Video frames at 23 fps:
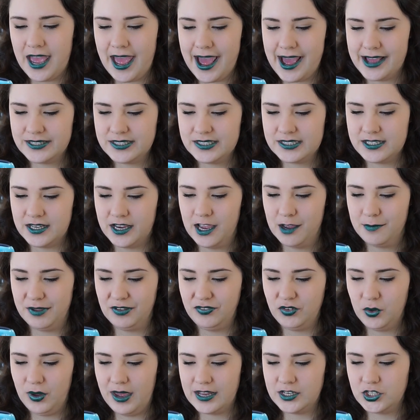asked um,
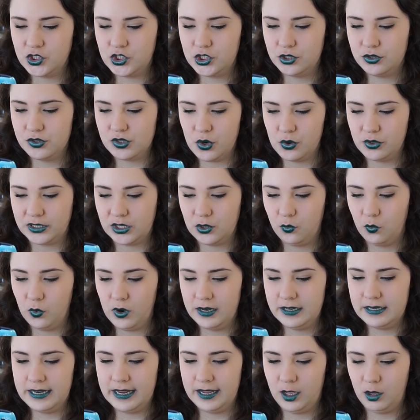if you had to choose only
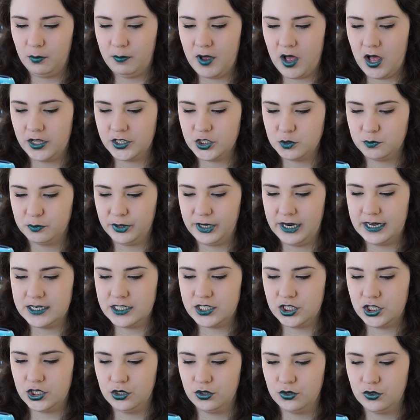one nail polish
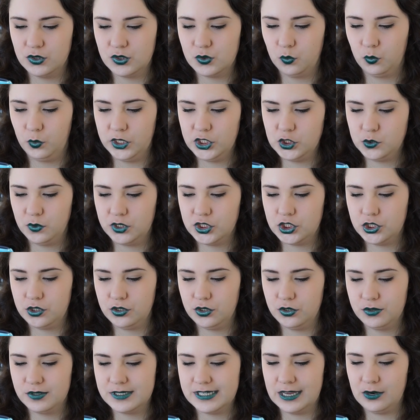brand to use, which would you
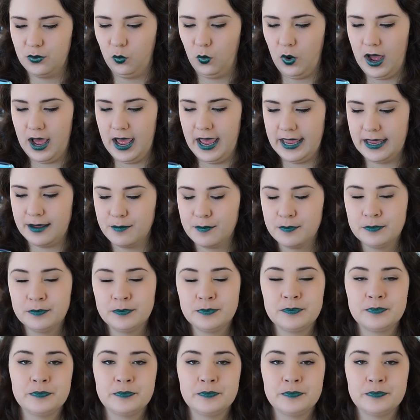use and why?